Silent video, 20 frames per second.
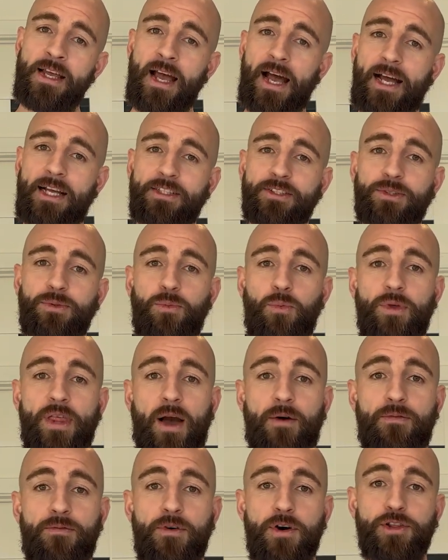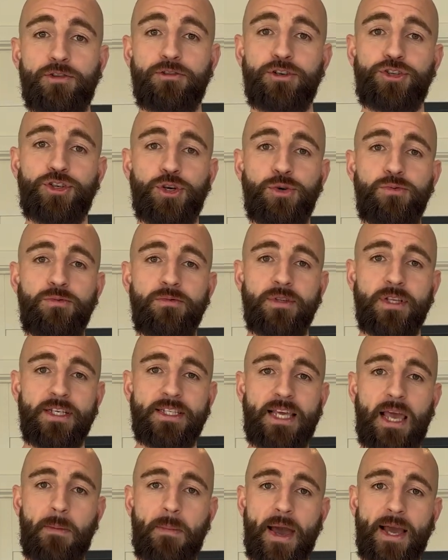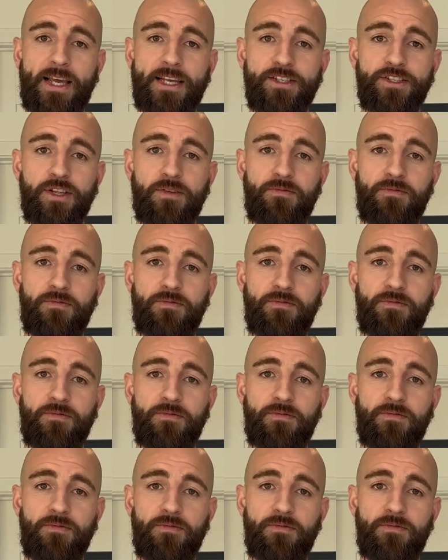And without further ado, let's get back into